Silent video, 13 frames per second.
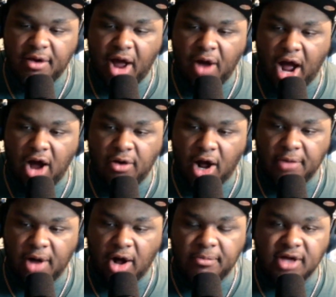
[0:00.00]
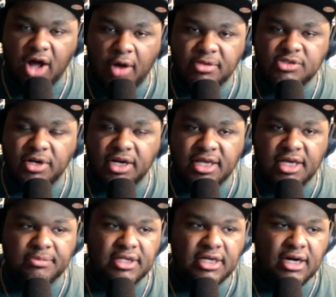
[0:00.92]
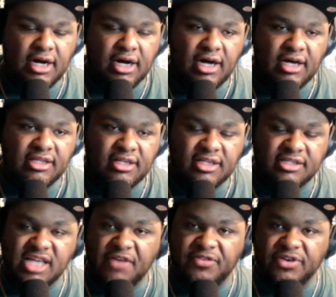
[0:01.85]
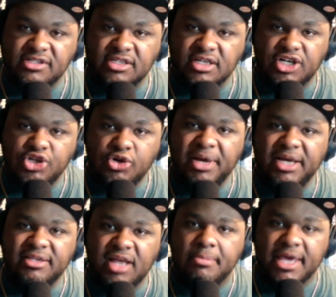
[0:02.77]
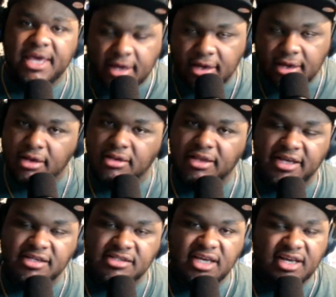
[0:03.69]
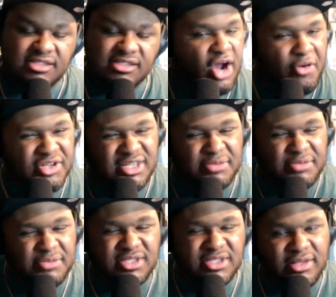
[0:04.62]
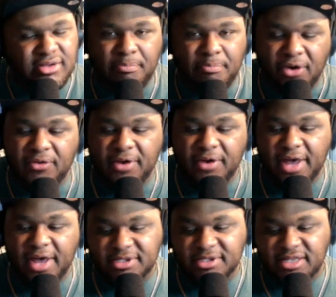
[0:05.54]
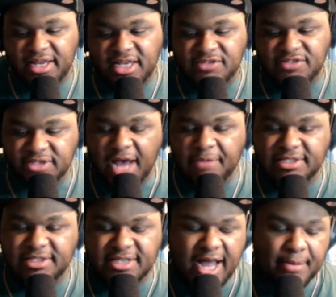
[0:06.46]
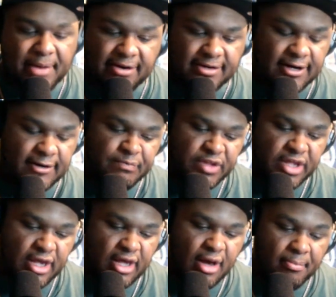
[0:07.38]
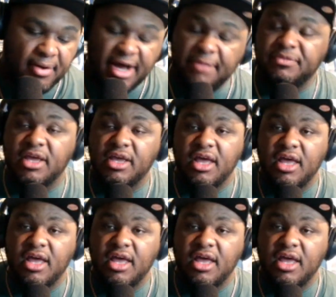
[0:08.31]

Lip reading: I almost want to give him the Sanford son, you big dummy, like I said, because he always seems to make those little boneheaded mistakes from time to time. I don't know. But,